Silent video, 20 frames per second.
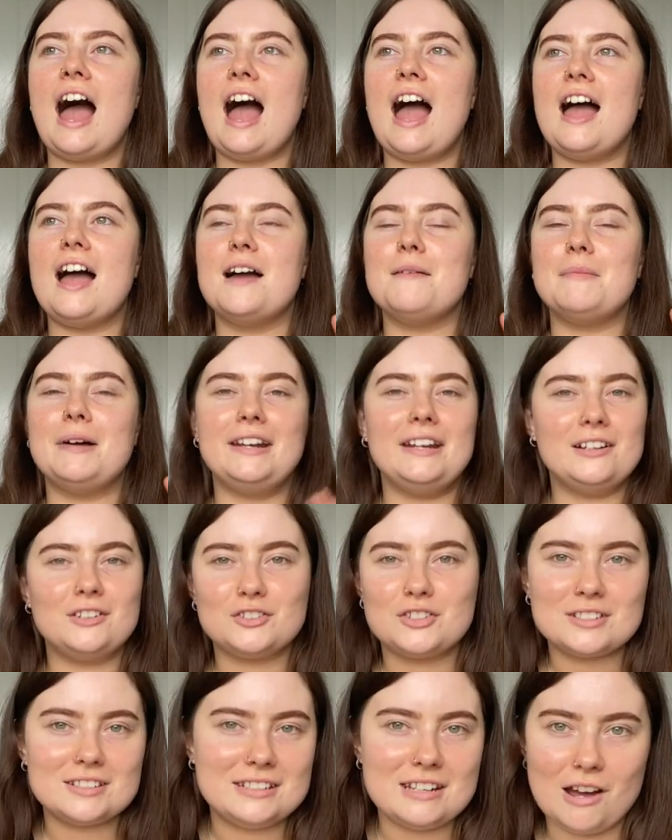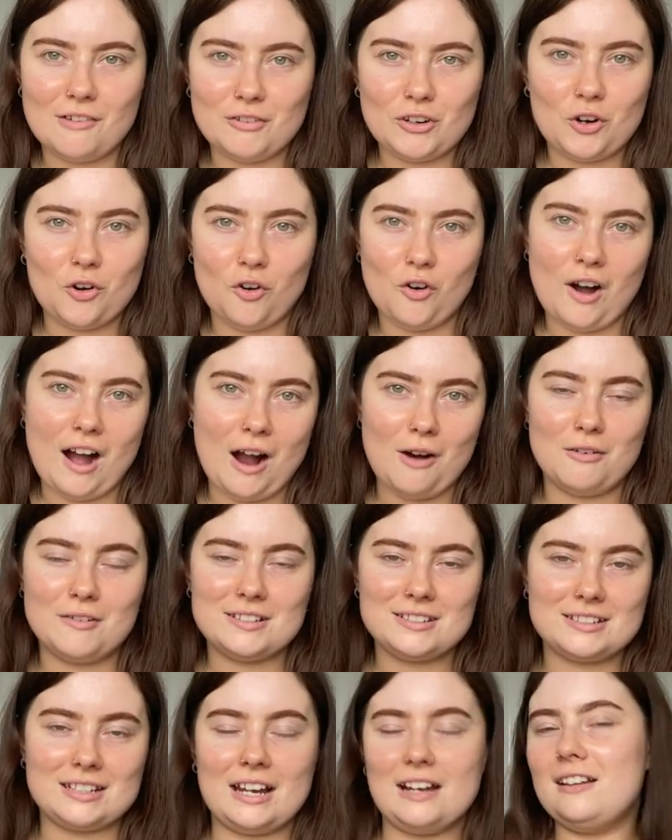um, and it'll just never go out
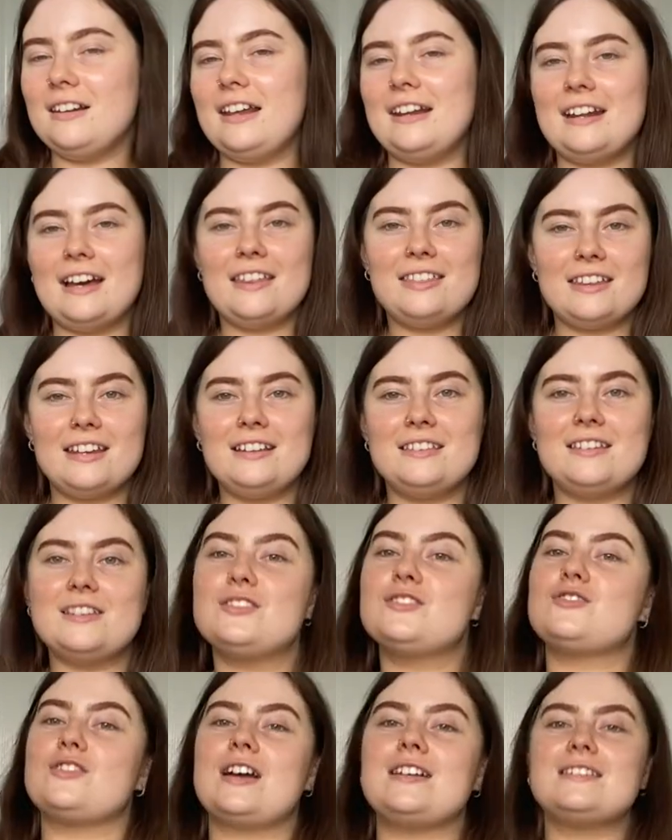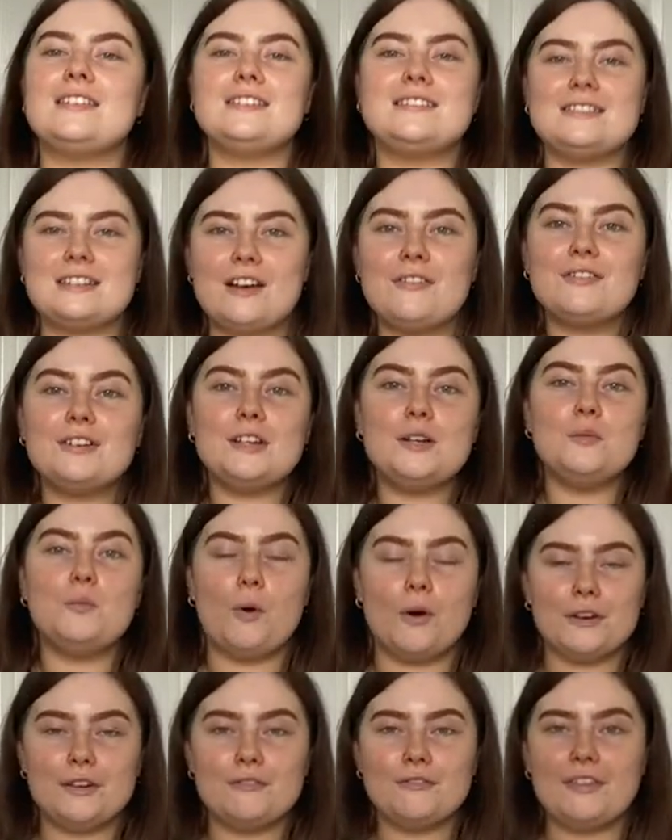of style and I think this dress is definitely
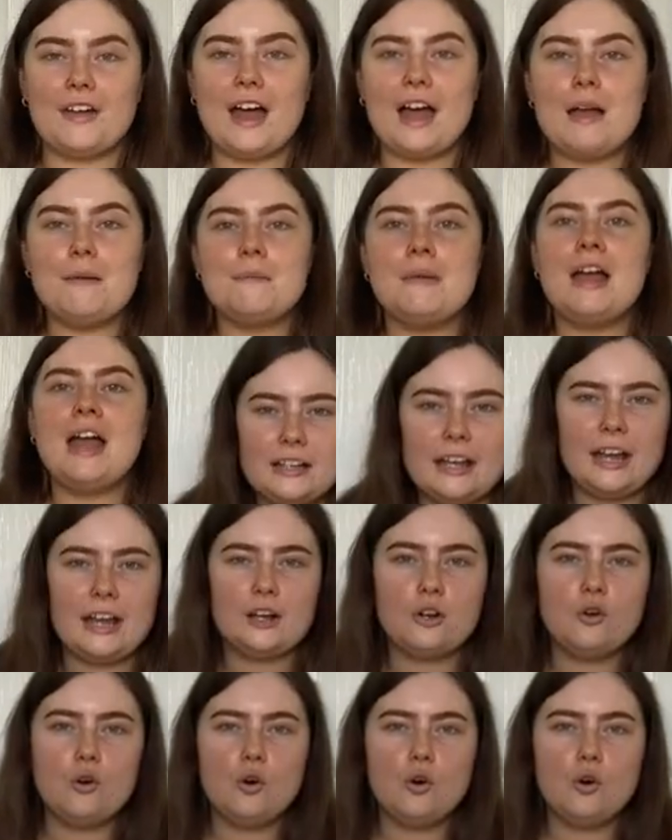one of them it